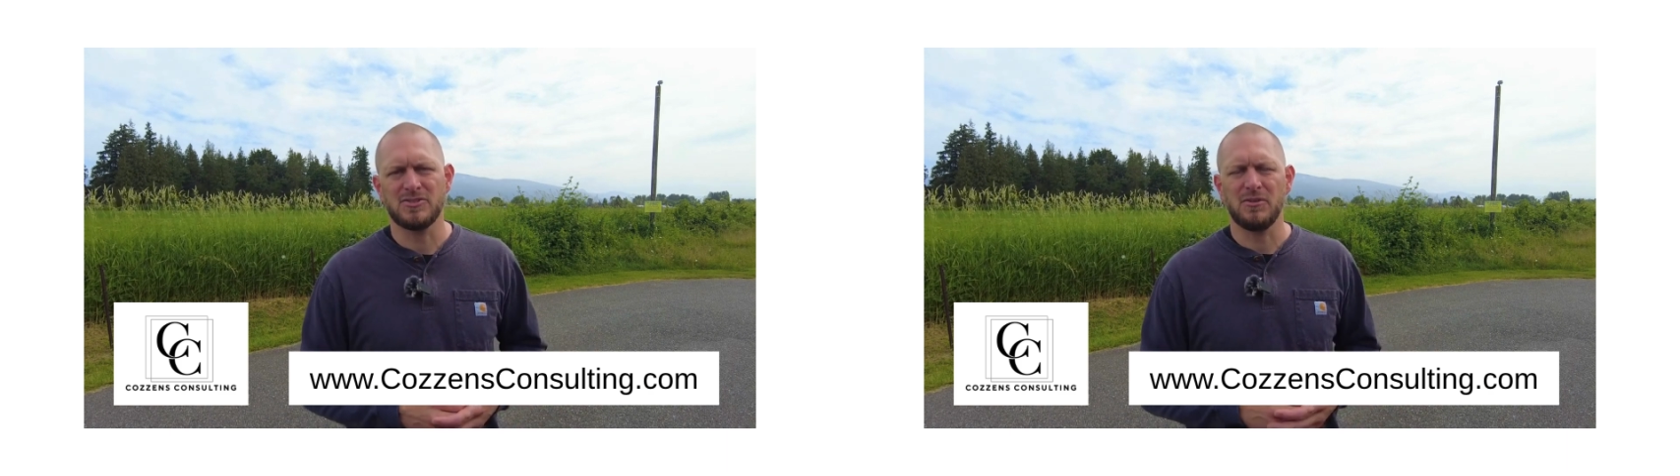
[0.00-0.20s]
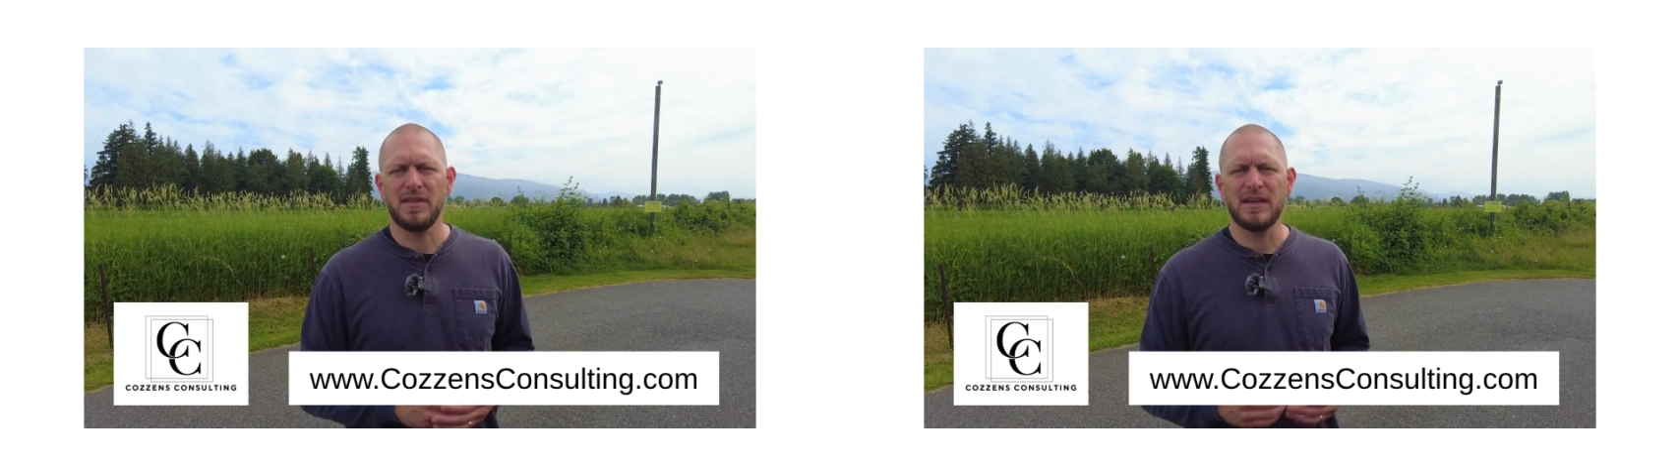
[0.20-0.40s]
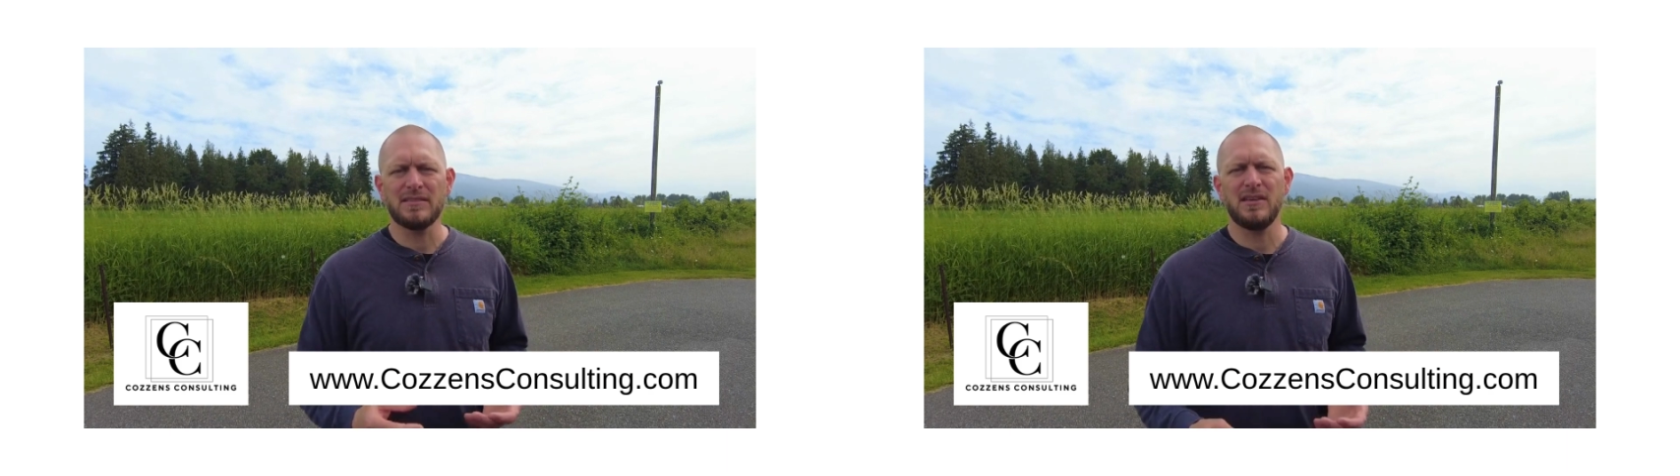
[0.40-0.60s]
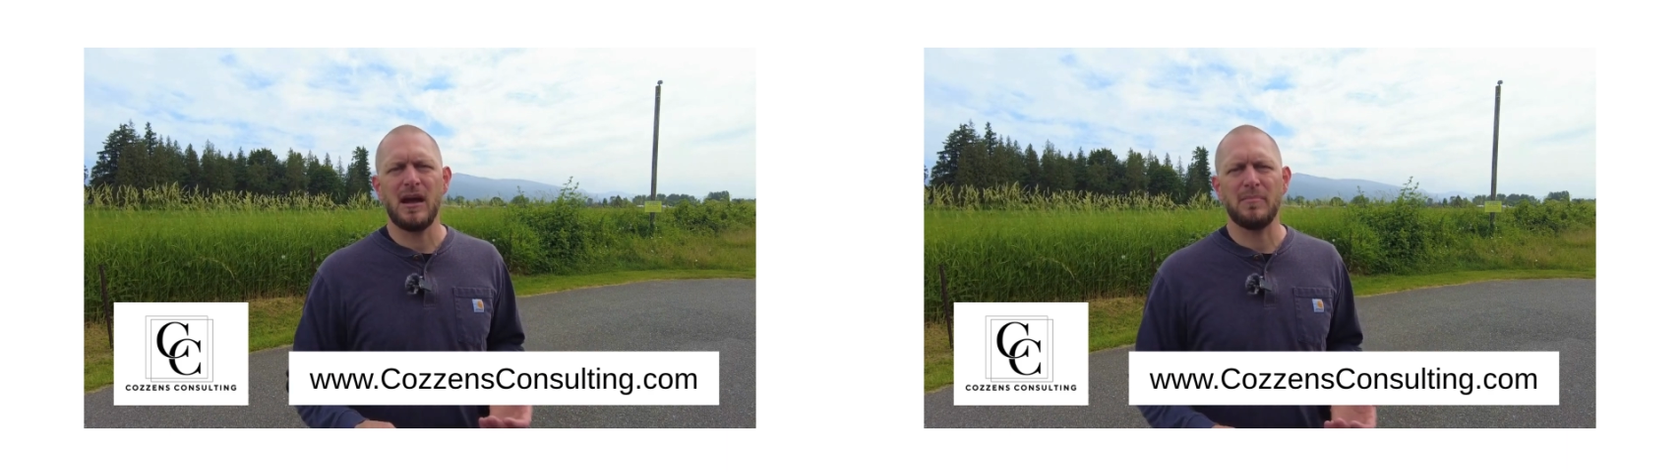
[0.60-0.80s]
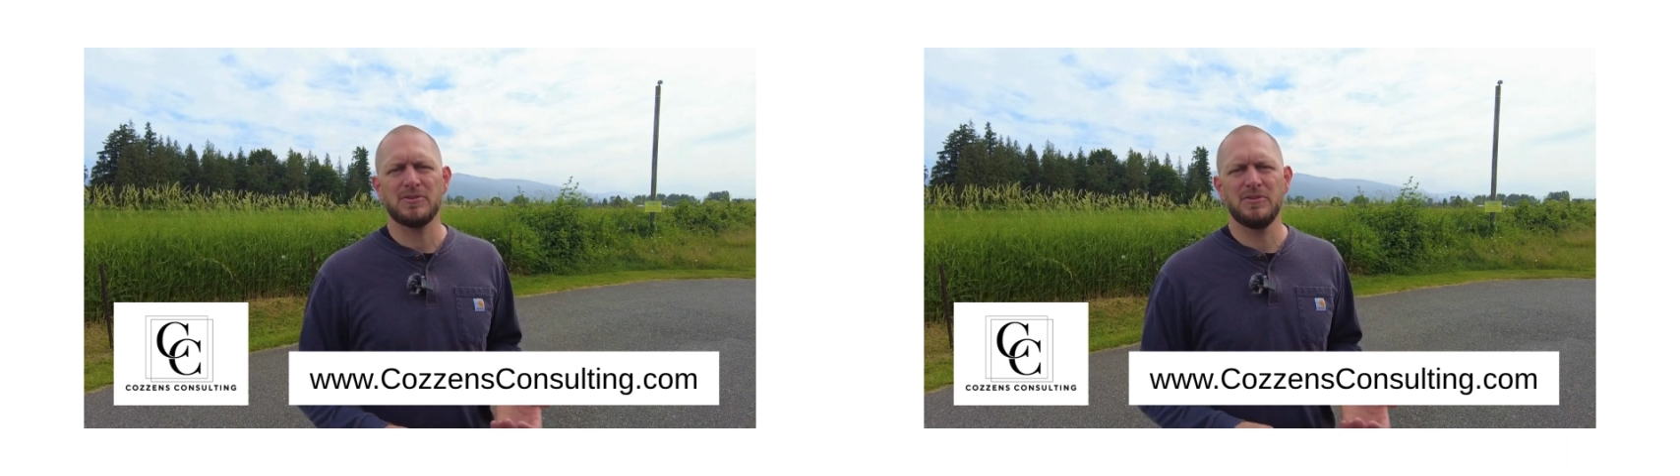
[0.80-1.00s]
So they get the
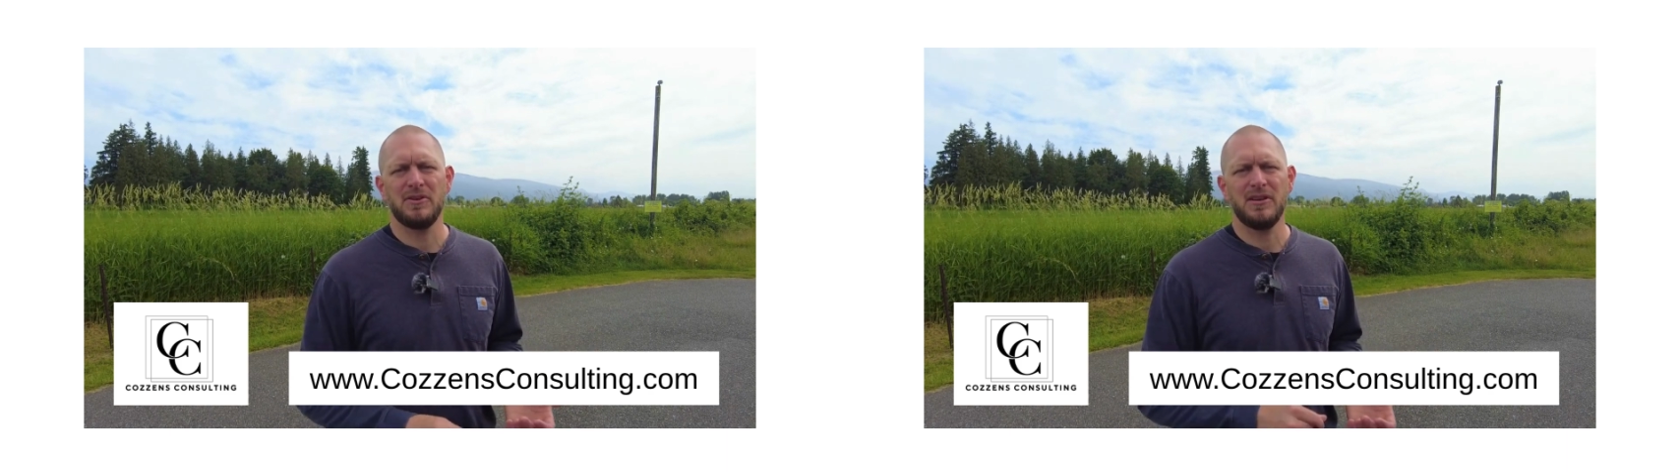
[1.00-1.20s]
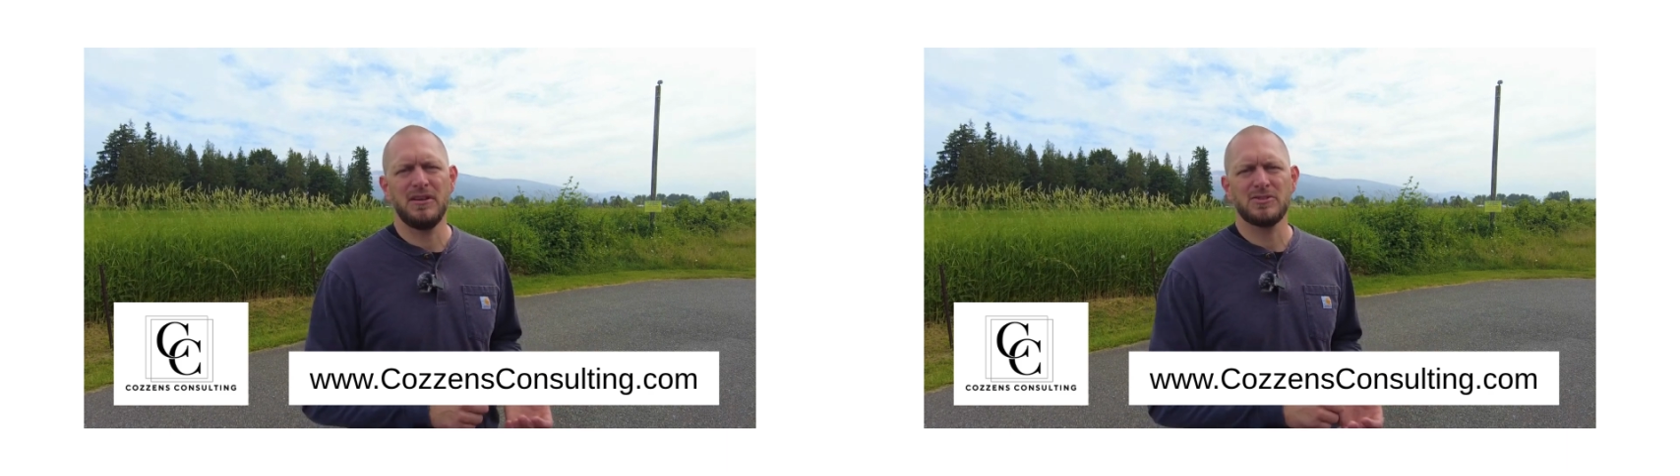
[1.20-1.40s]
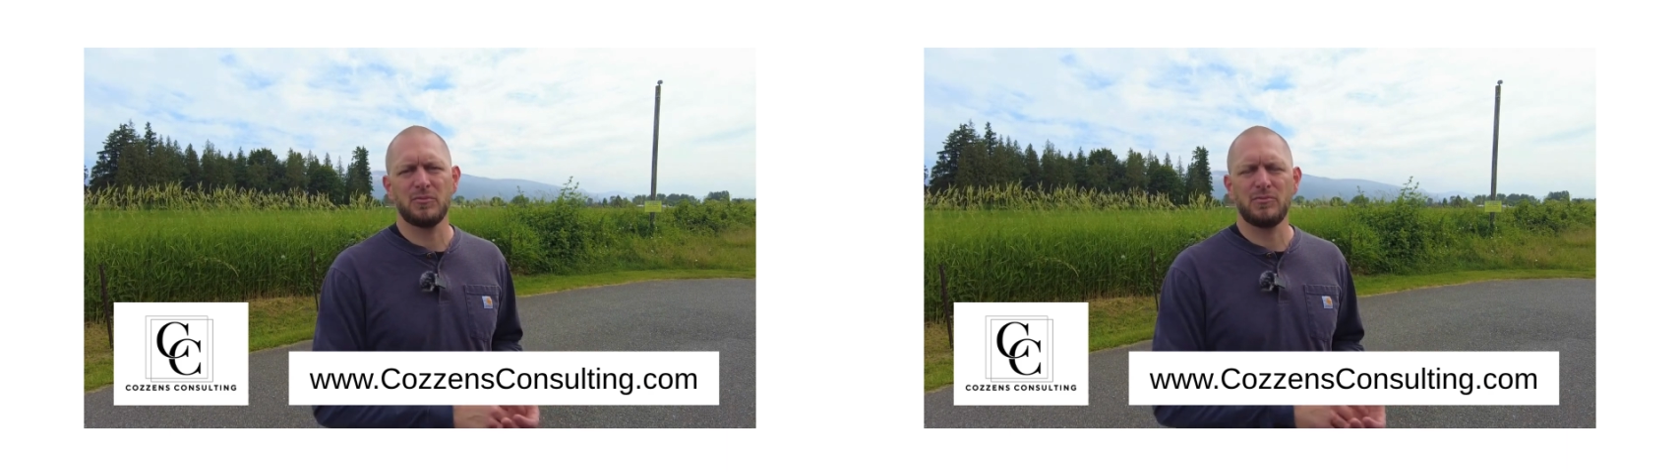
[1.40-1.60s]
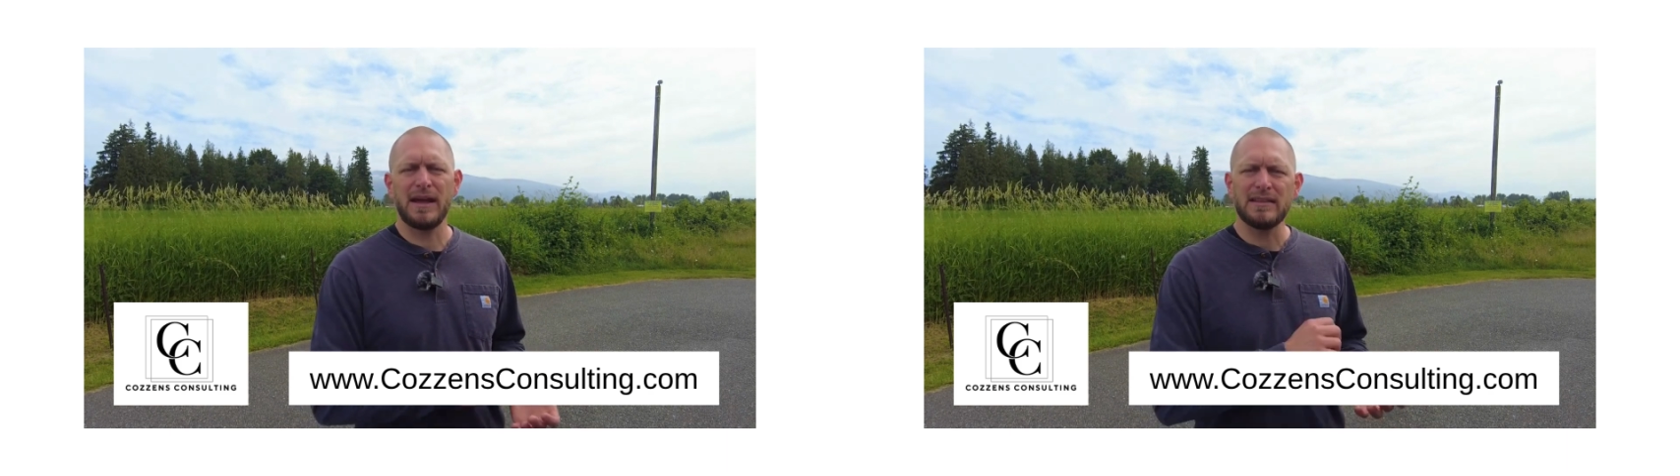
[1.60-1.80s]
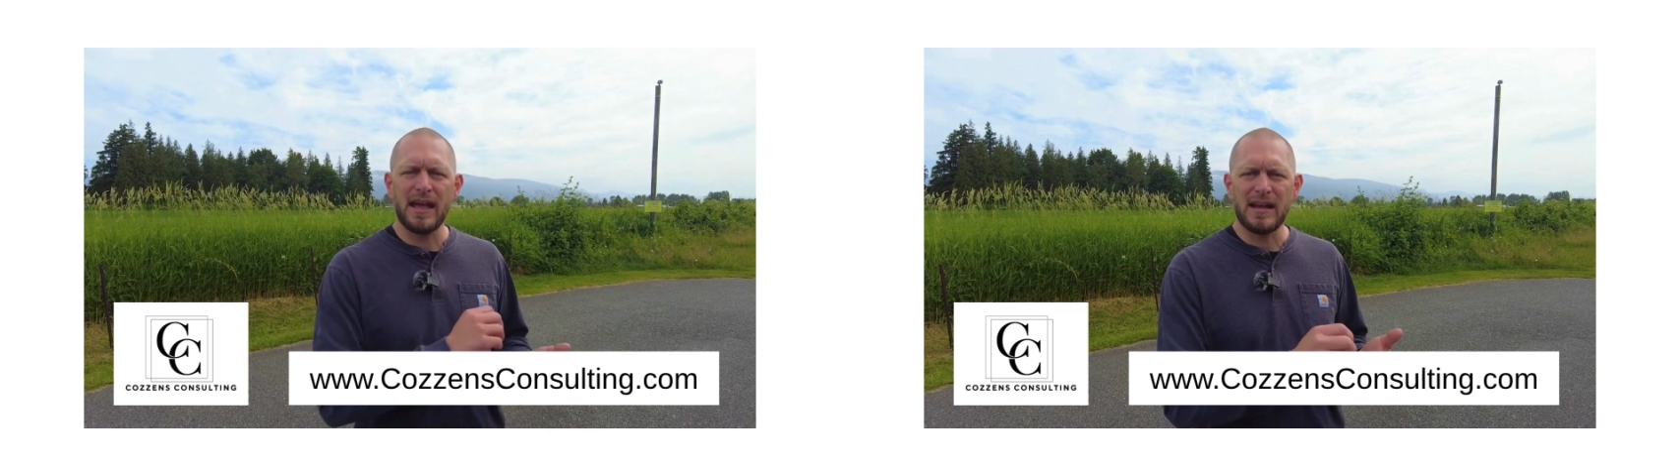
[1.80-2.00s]
opportunity to
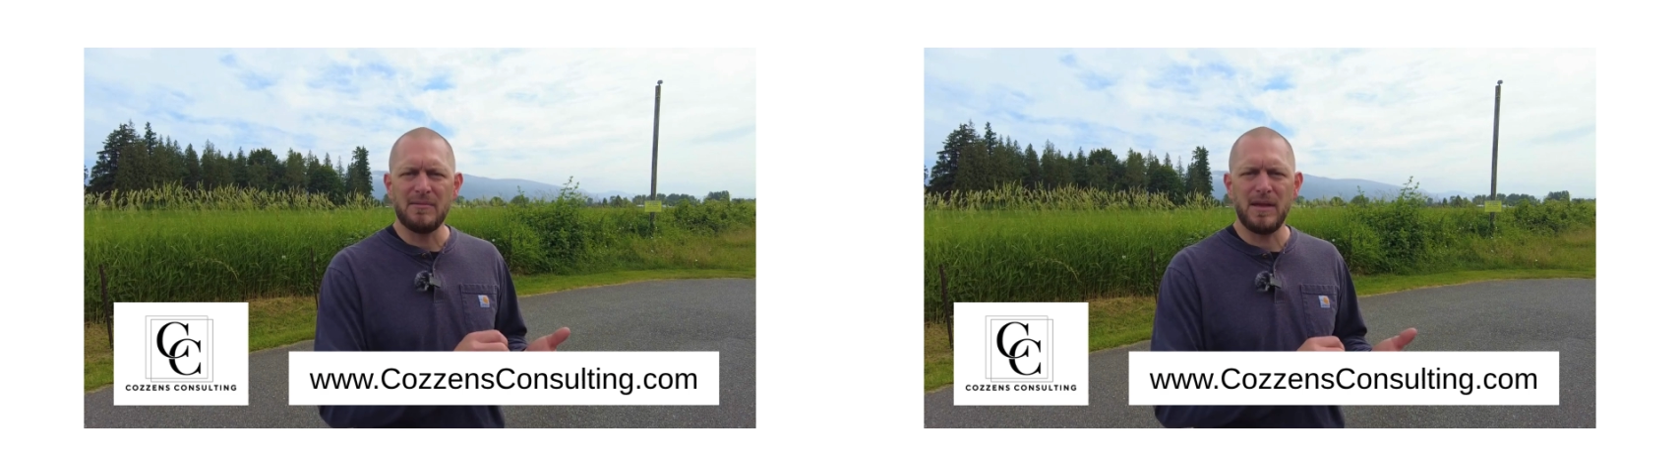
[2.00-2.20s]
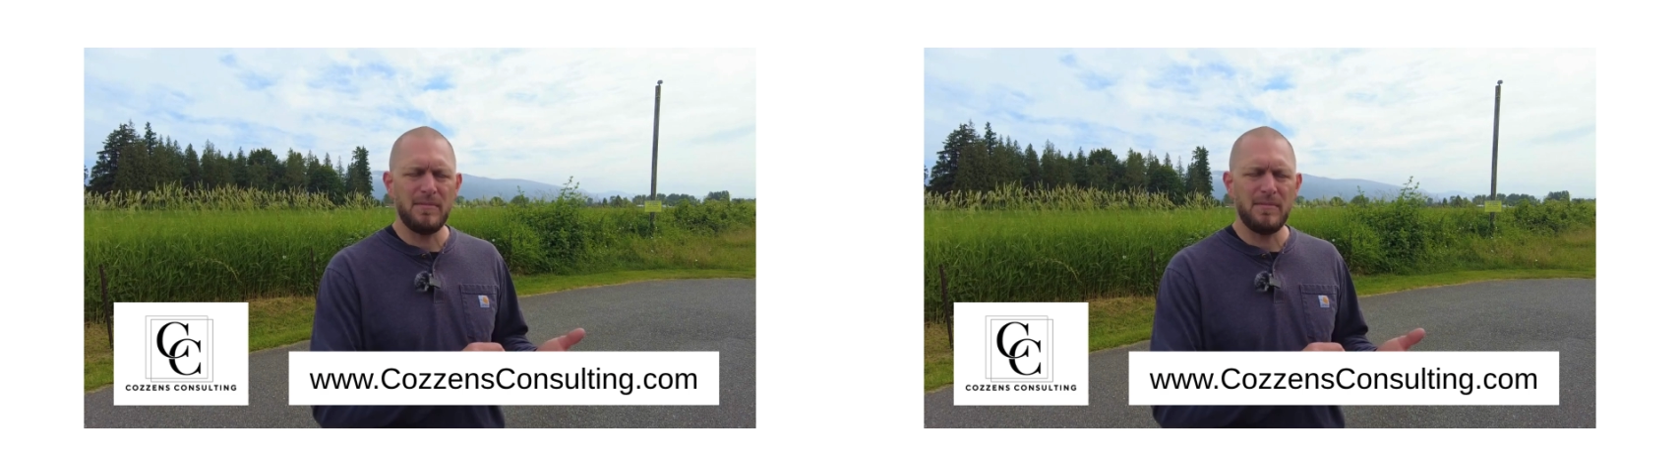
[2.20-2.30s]
redline it,